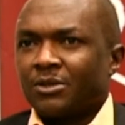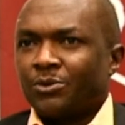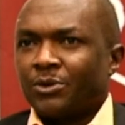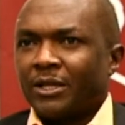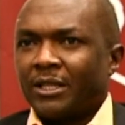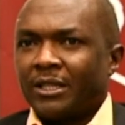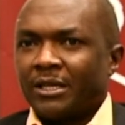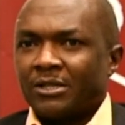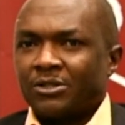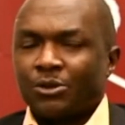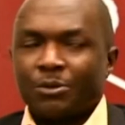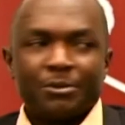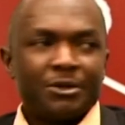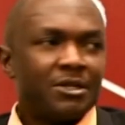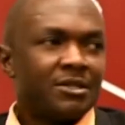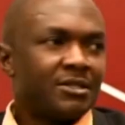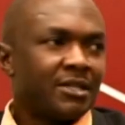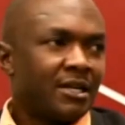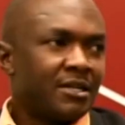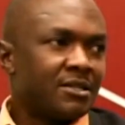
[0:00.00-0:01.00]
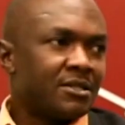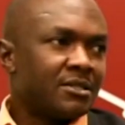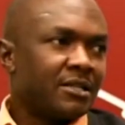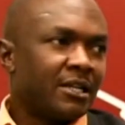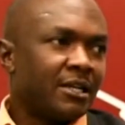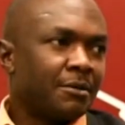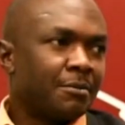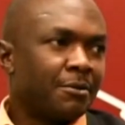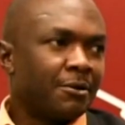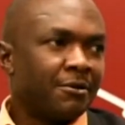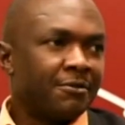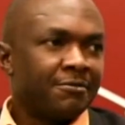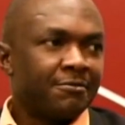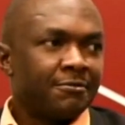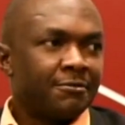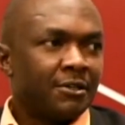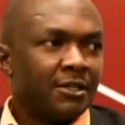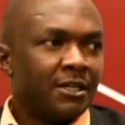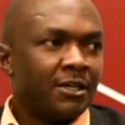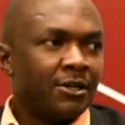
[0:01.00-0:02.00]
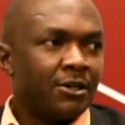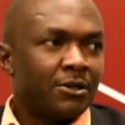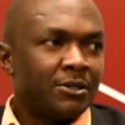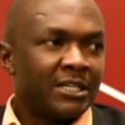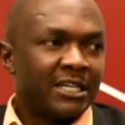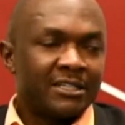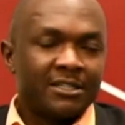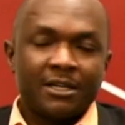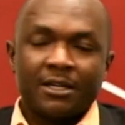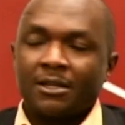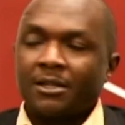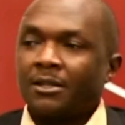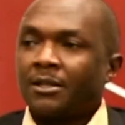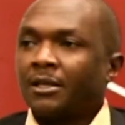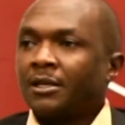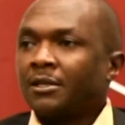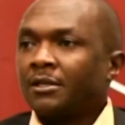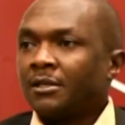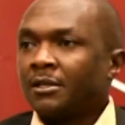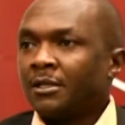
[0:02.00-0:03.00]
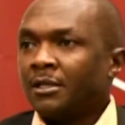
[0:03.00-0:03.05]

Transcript: There are so many scientists like Prof. Daktari.